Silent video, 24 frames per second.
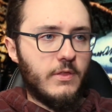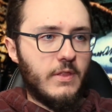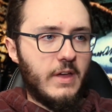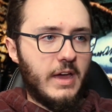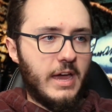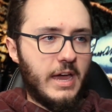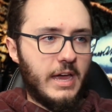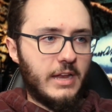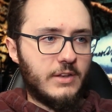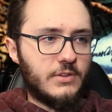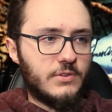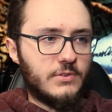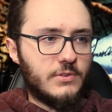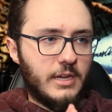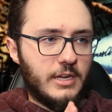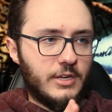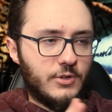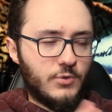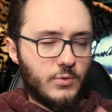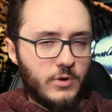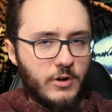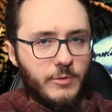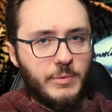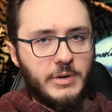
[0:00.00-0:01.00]
that
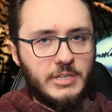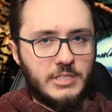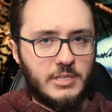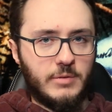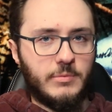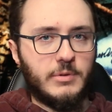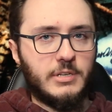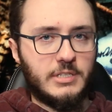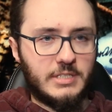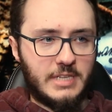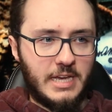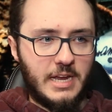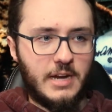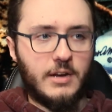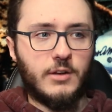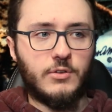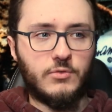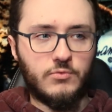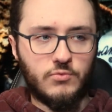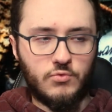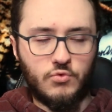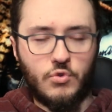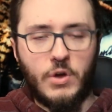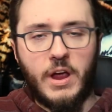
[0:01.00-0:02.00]
each one of my siblings kind
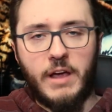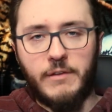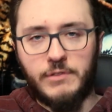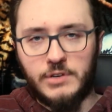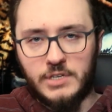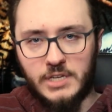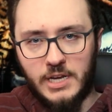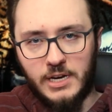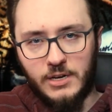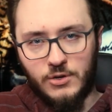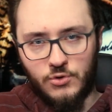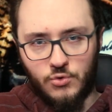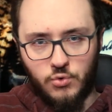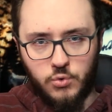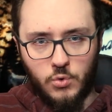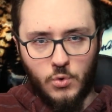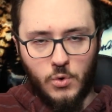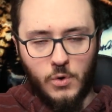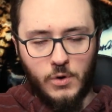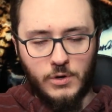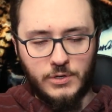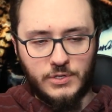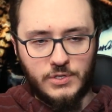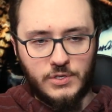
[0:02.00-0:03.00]
of gravitated
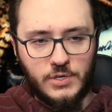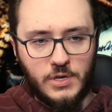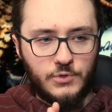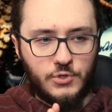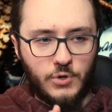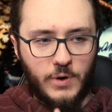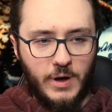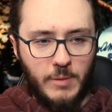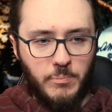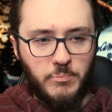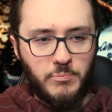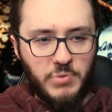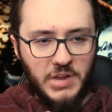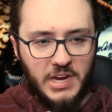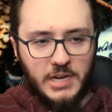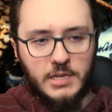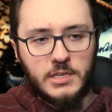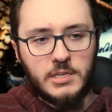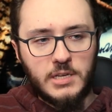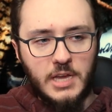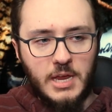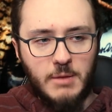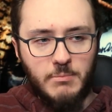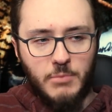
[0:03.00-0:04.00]
towards. So I
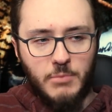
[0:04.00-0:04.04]
picked a